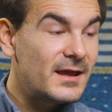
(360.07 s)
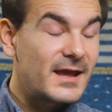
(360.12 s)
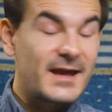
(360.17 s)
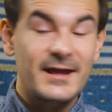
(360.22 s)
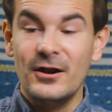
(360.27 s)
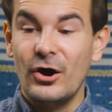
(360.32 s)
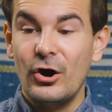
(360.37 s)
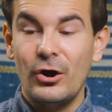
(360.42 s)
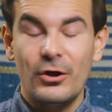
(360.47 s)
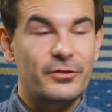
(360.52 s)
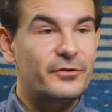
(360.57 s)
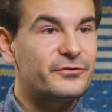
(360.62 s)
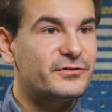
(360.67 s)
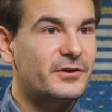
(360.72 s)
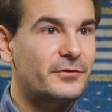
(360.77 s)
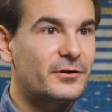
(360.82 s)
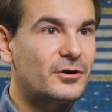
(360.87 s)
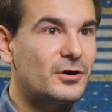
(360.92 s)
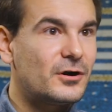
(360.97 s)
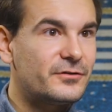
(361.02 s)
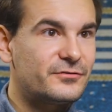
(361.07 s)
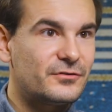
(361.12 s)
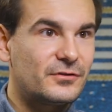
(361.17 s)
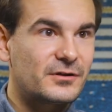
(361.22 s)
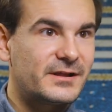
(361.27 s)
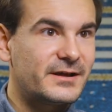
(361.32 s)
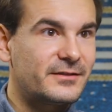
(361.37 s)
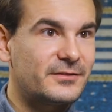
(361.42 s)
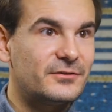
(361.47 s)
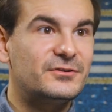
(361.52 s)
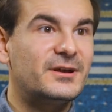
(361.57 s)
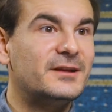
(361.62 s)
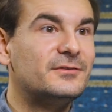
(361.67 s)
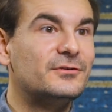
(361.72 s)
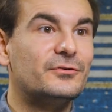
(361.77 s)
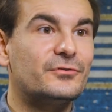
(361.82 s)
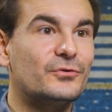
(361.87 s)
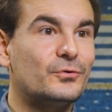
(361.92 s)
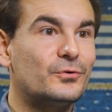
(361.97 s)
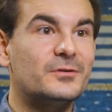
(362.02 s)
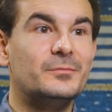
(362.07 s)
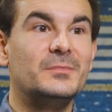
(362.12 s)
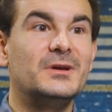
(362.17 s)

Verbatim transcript: and all those other cars look like they're 10 years old